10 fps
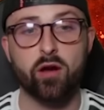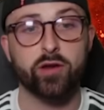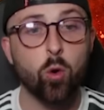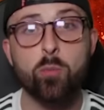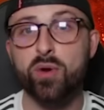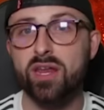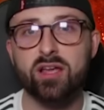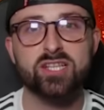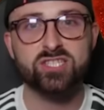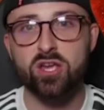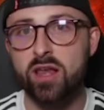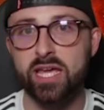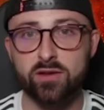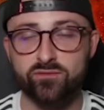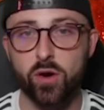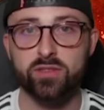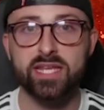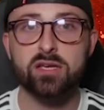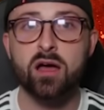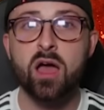firing, or bring in like a Sterling and a Foden?
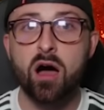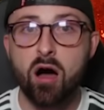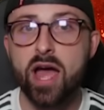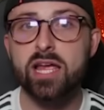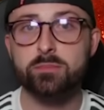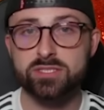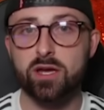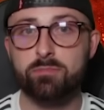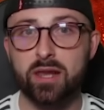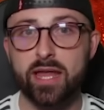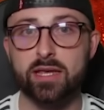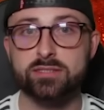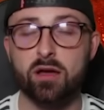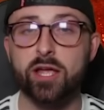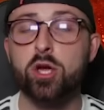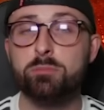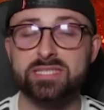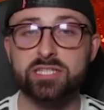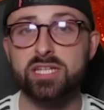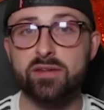These are high upside players that I could
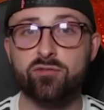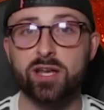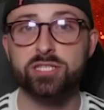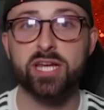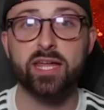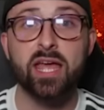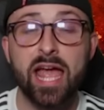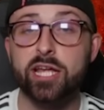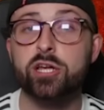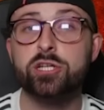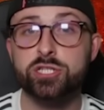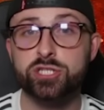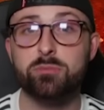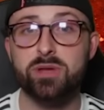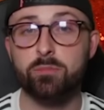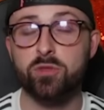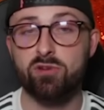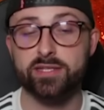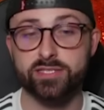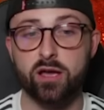potentially differentiate and could shoot me up the
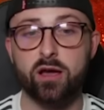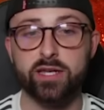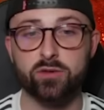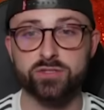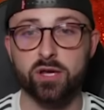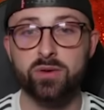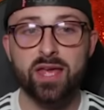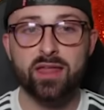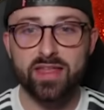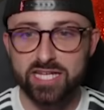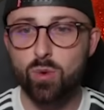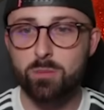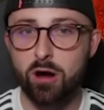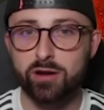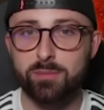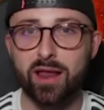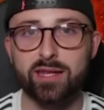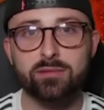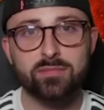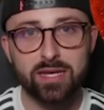ranks early on. So that's what I'm currently
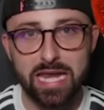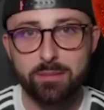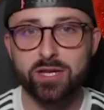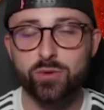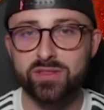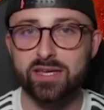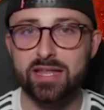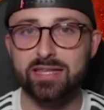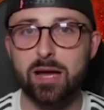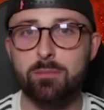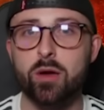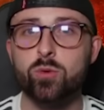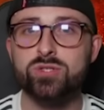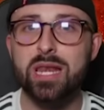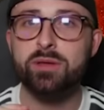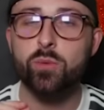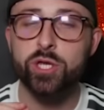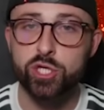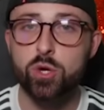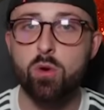planning. Let me know what you think of that down below, and also let me know
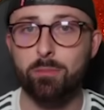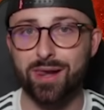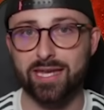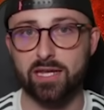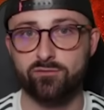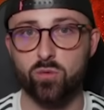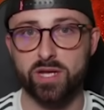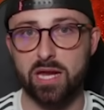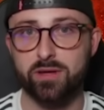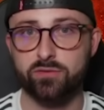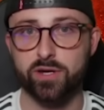what you are planning for game week